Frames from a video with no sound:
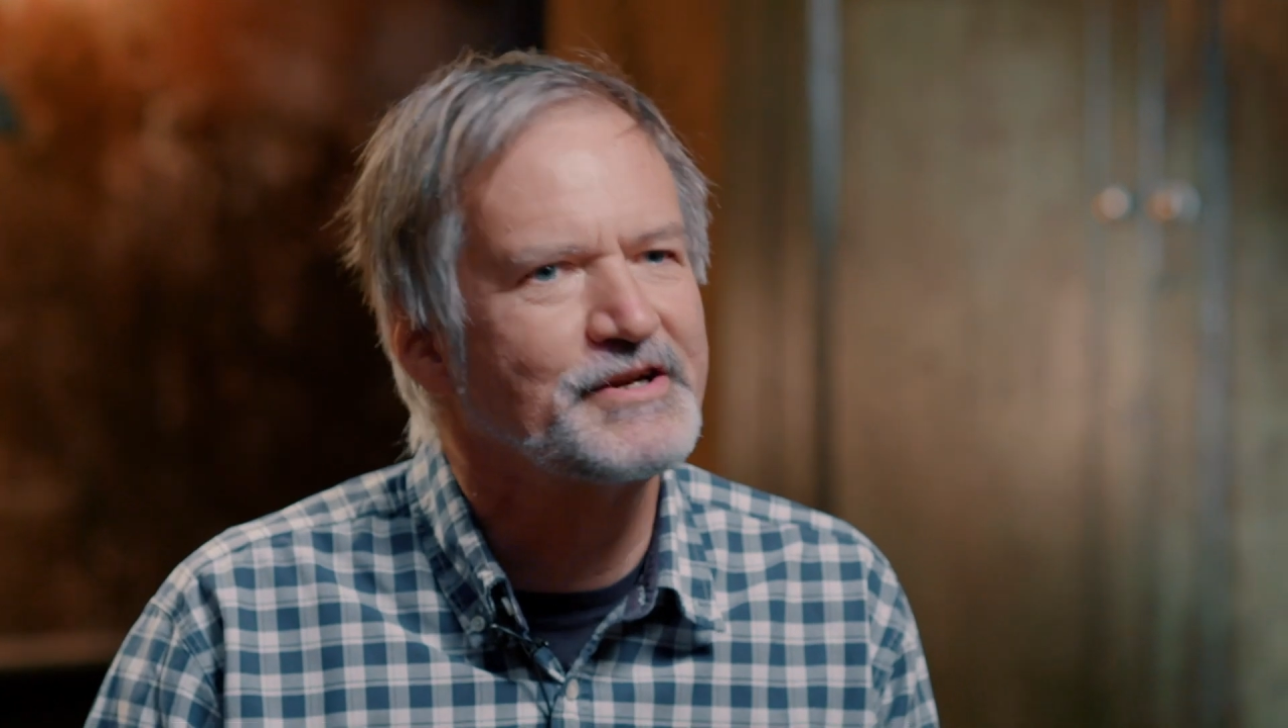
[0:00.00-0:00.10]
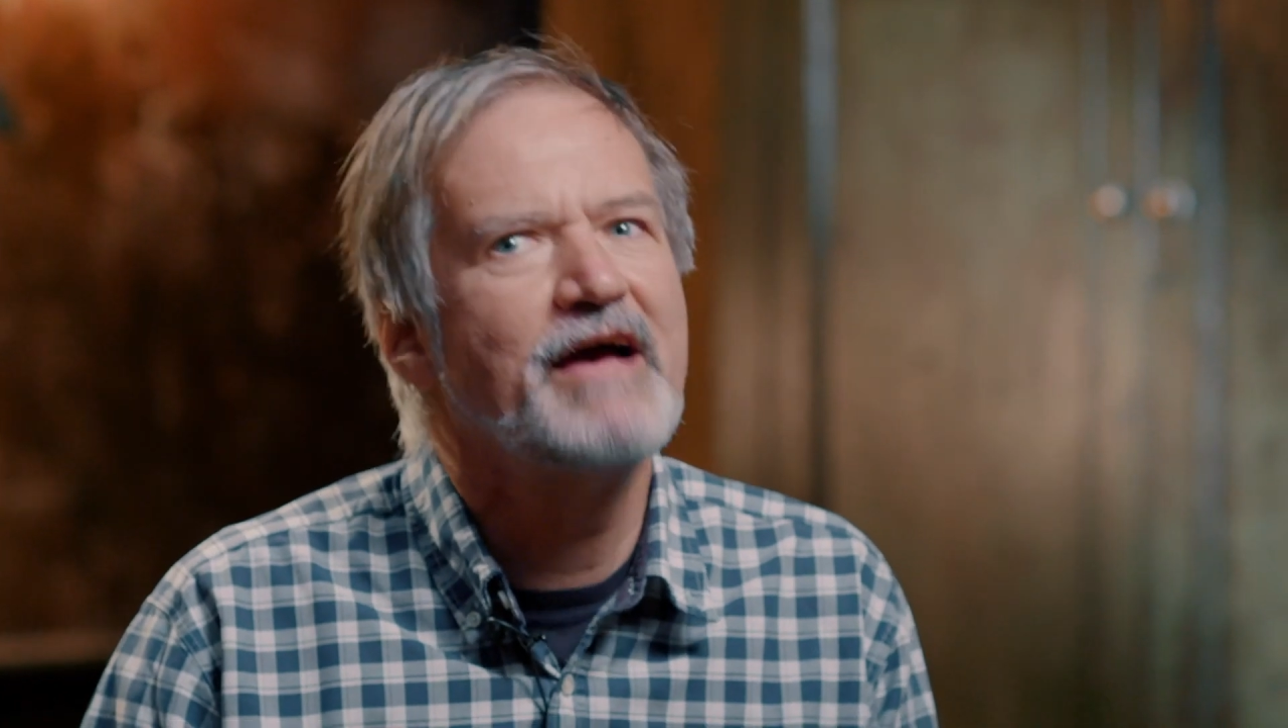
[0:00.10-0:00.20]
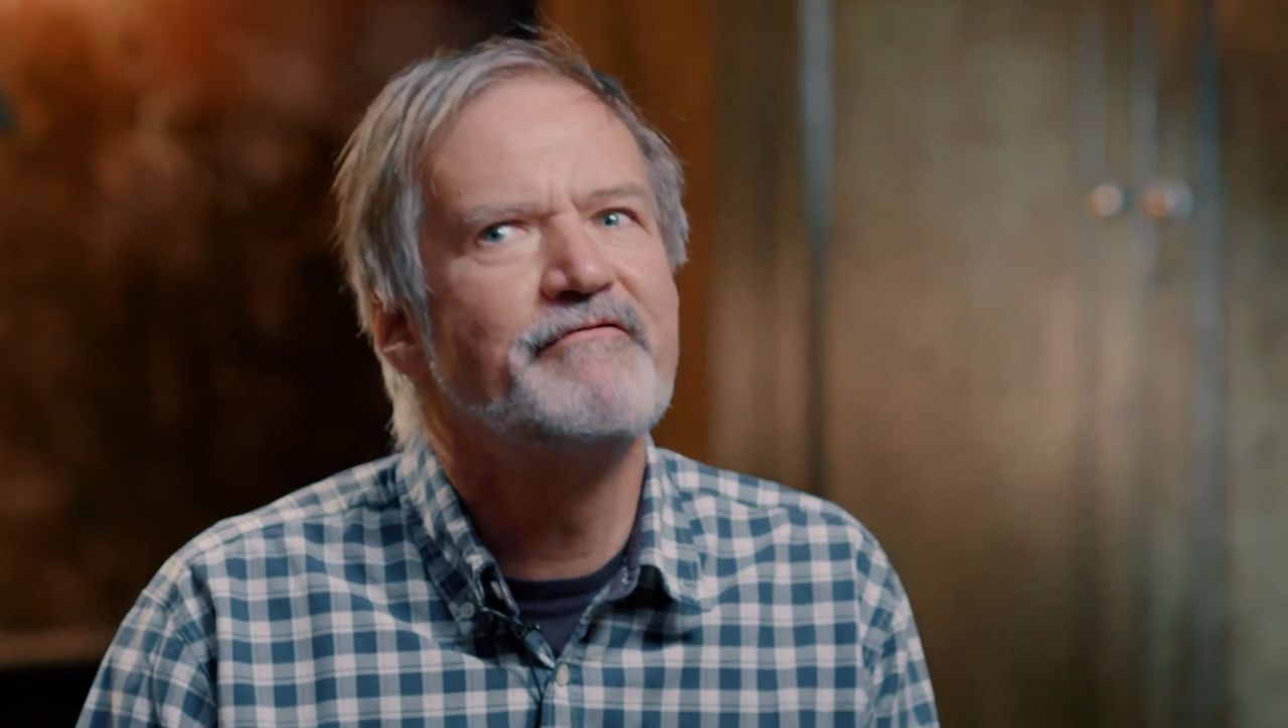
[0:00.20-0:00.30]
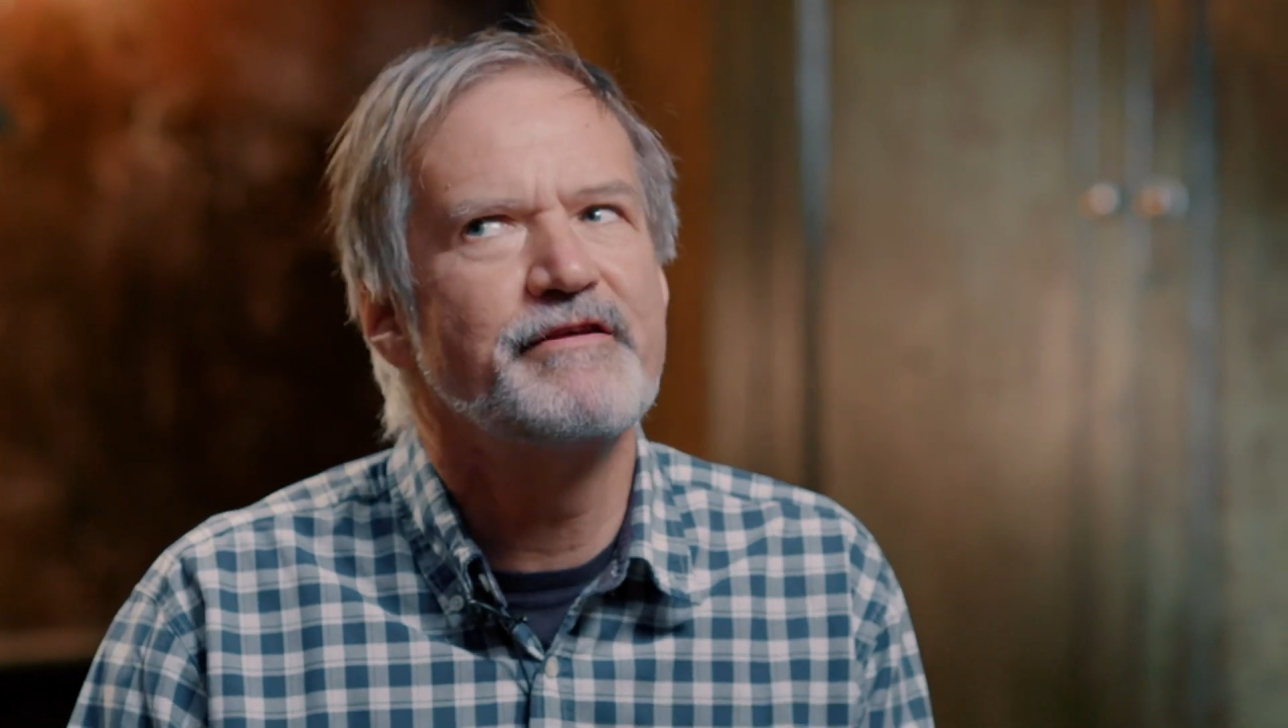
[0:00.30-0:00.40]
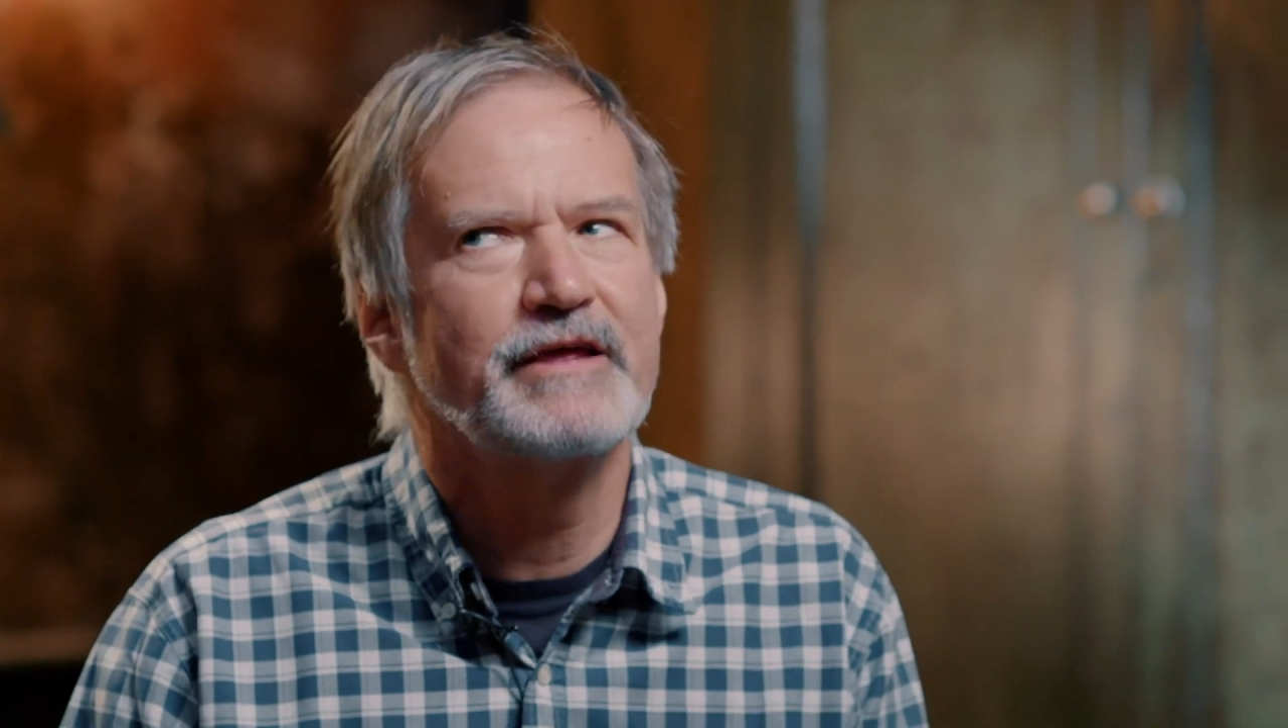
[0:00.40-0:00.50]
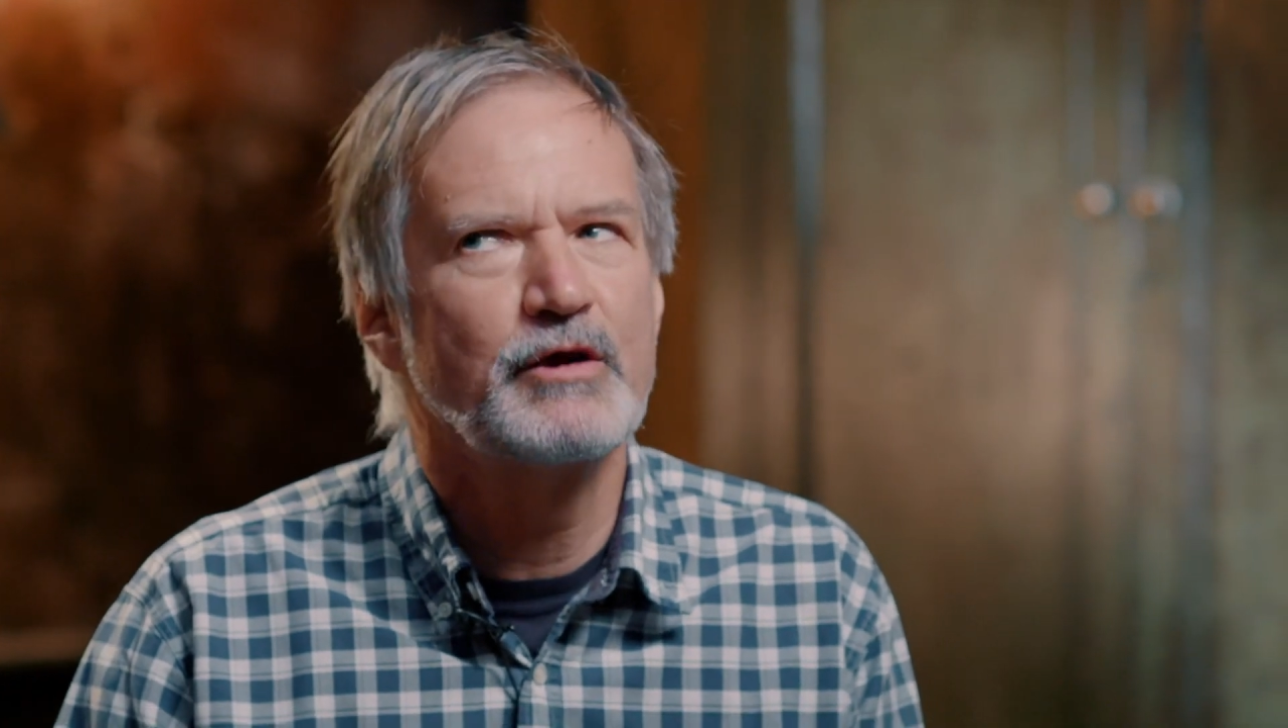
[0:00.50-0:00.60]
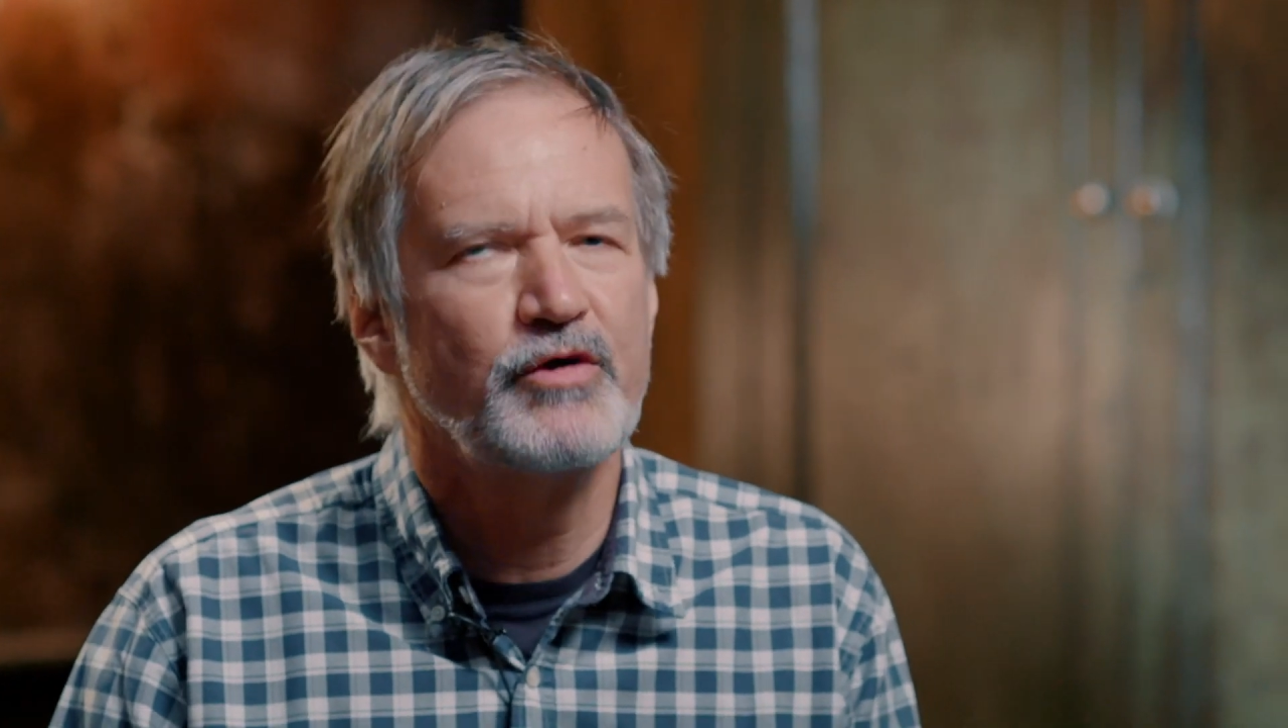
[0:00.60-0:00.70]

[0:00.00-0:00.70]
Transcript: Everything